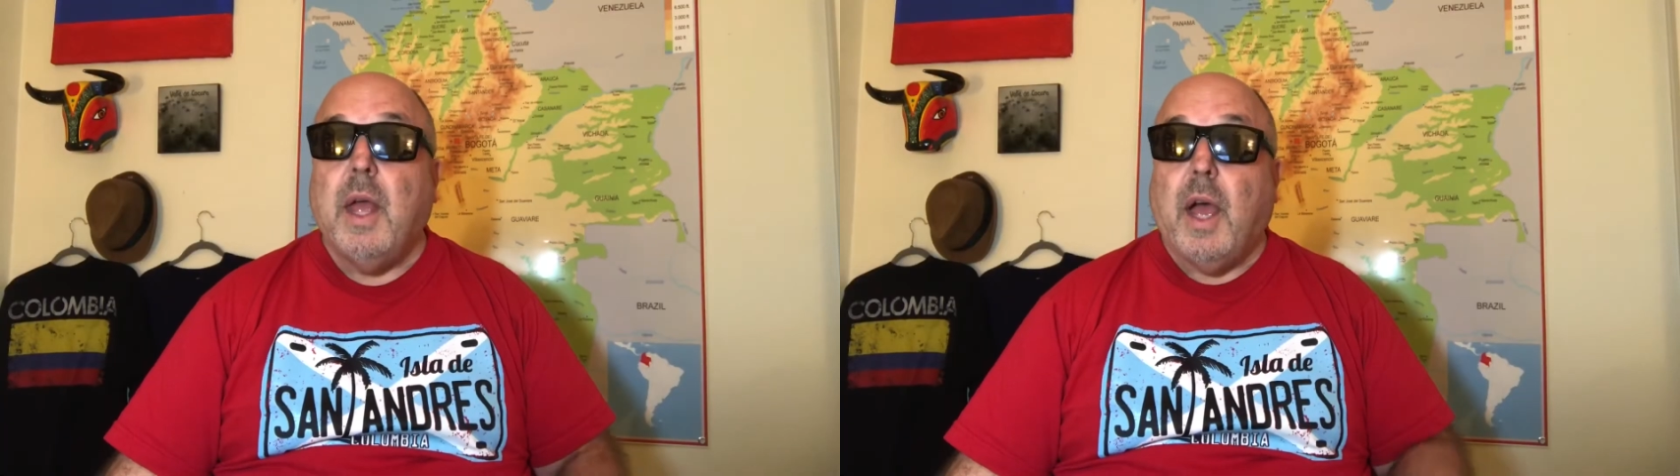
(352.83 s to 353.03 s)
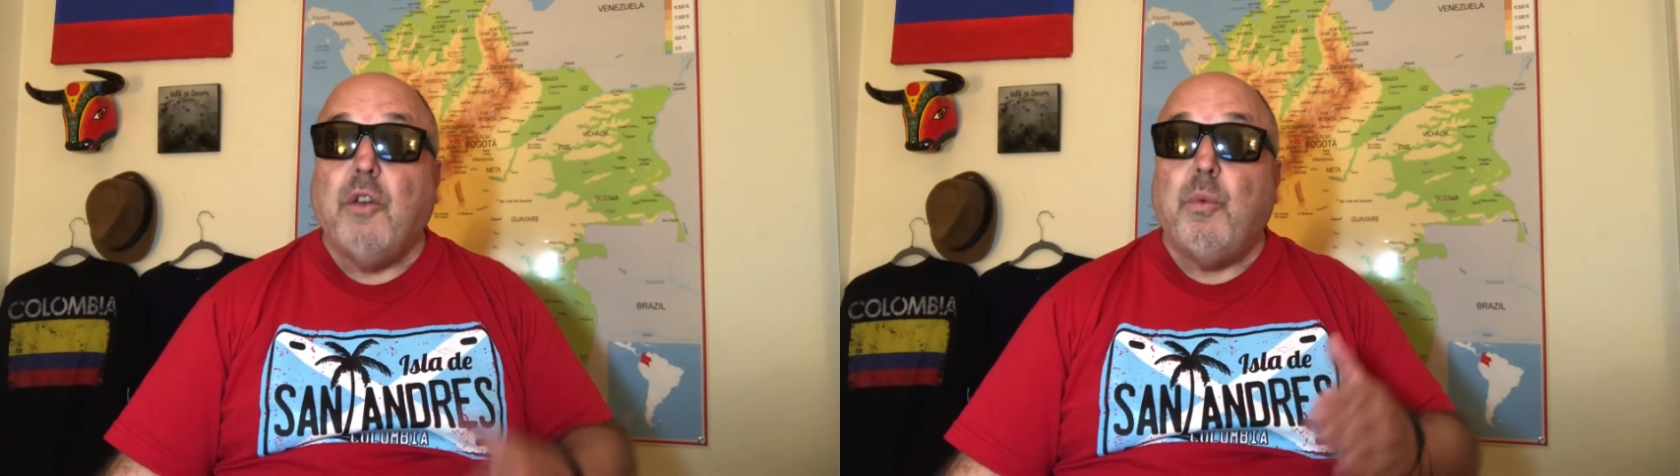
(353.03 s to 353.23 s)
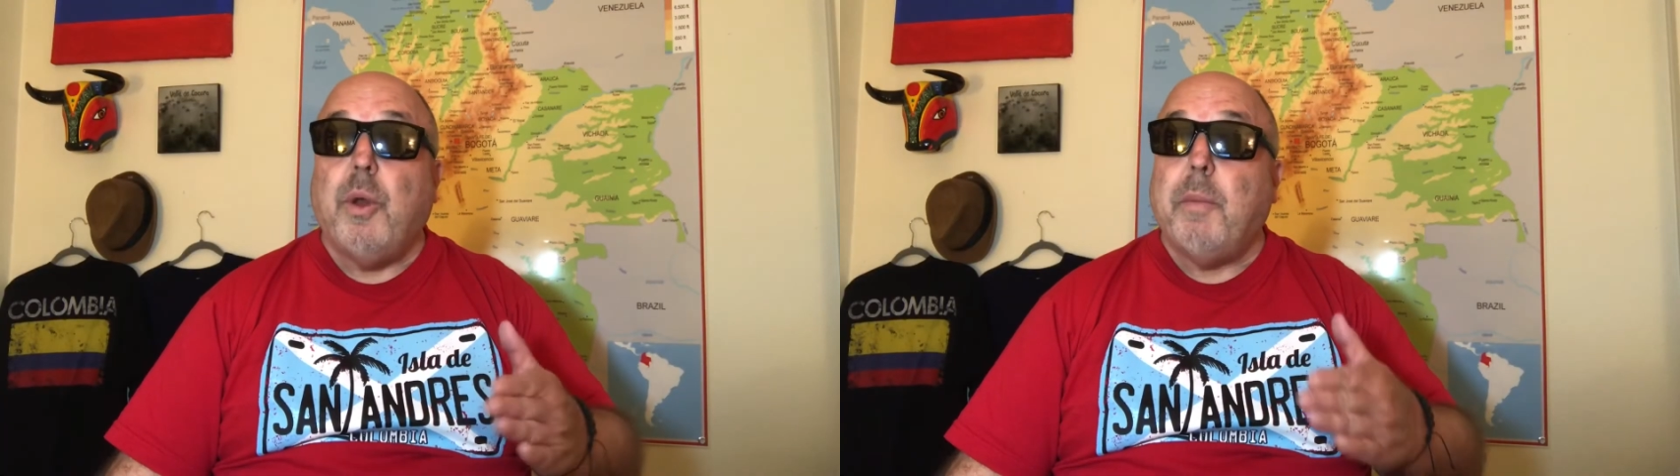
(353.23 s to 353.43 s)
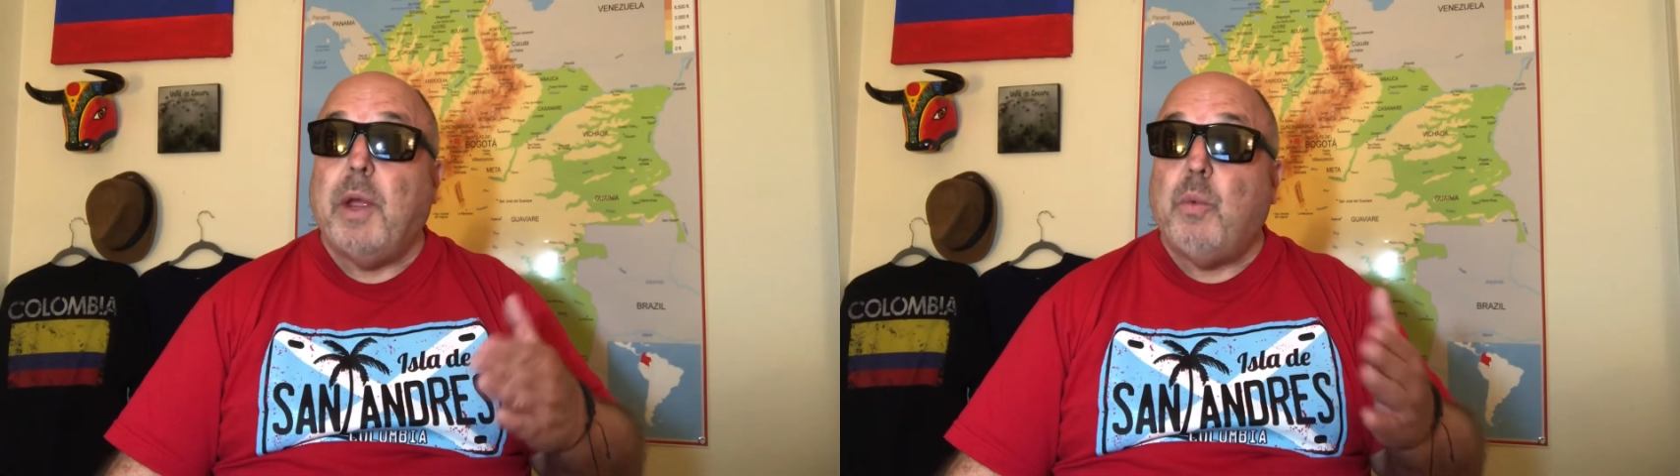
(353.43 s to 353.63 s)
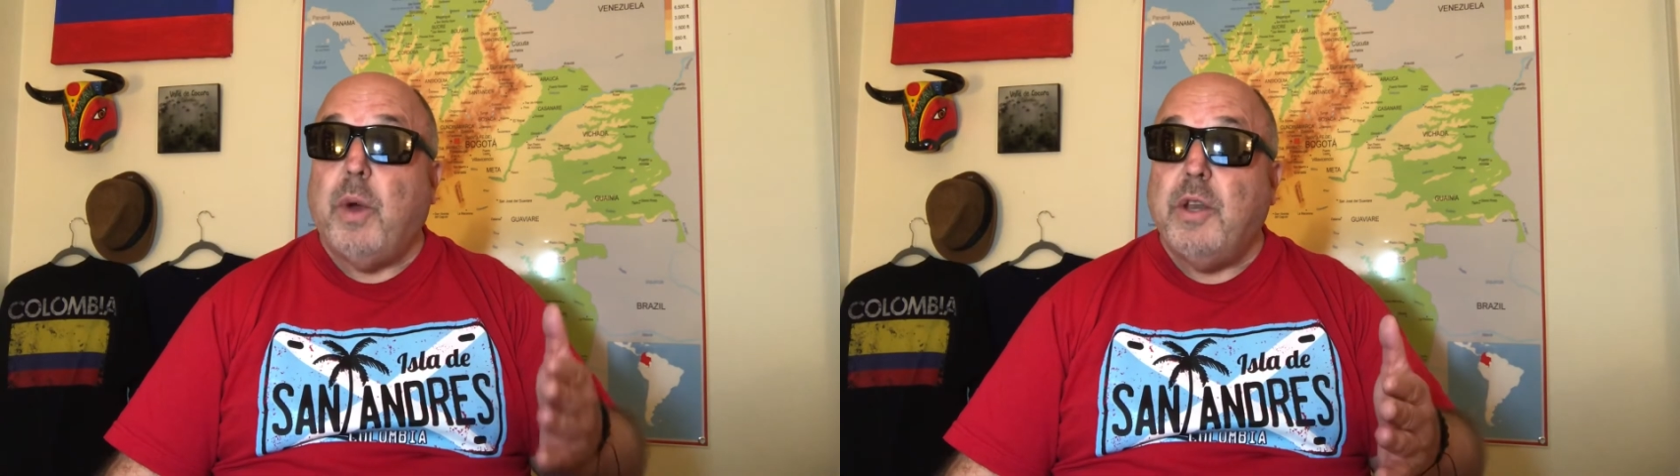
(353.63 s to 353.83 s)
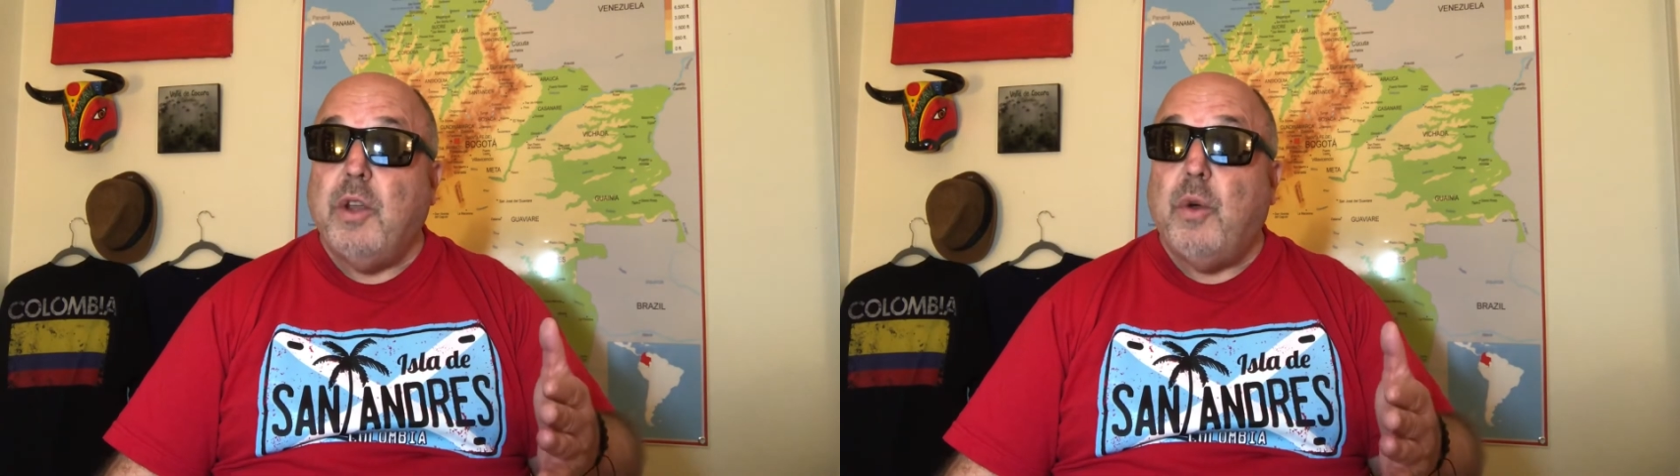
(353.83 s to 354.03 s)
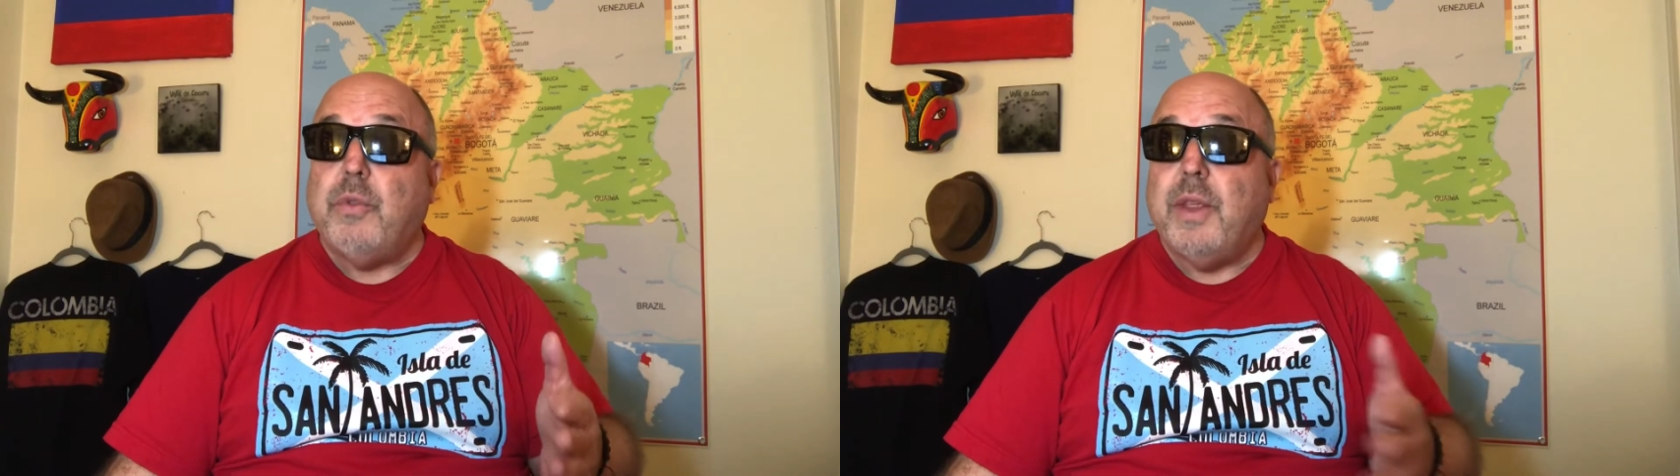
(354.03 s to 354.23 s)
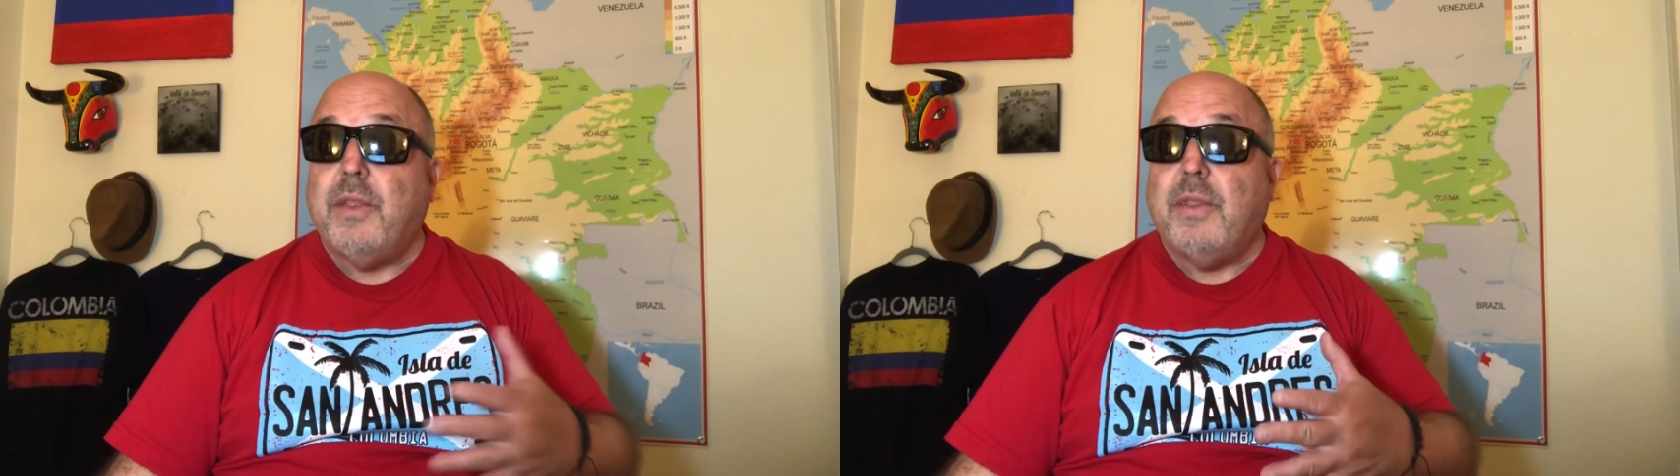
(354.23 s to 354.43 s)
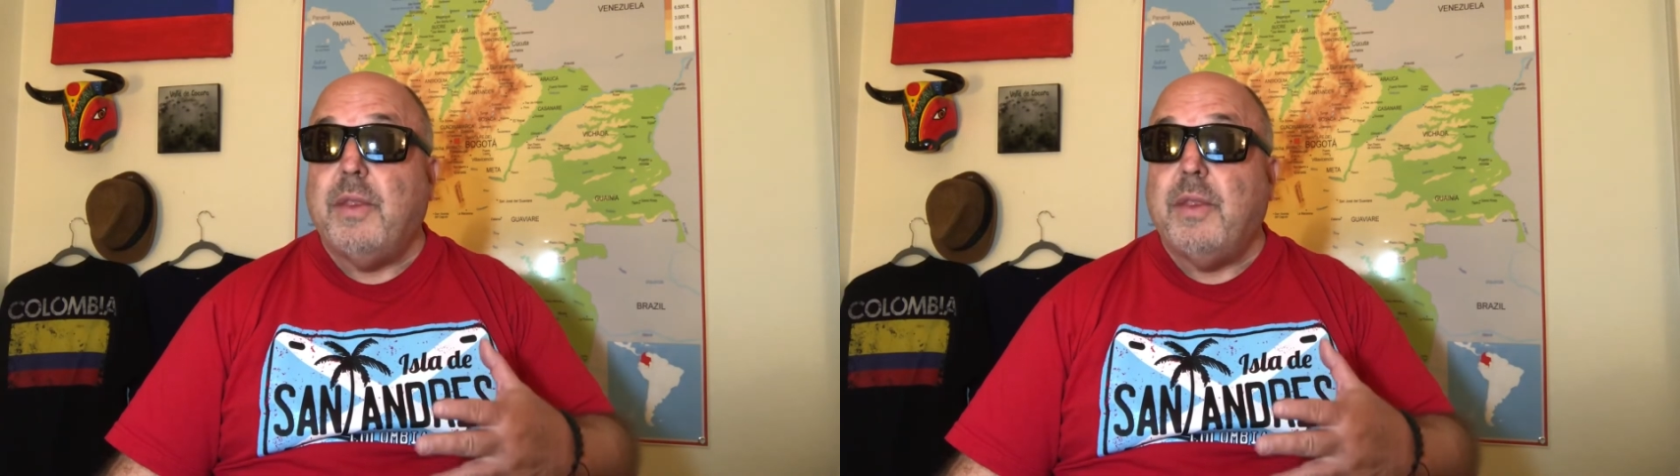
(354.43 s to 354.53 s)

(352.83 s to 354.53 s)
I do want to make one note that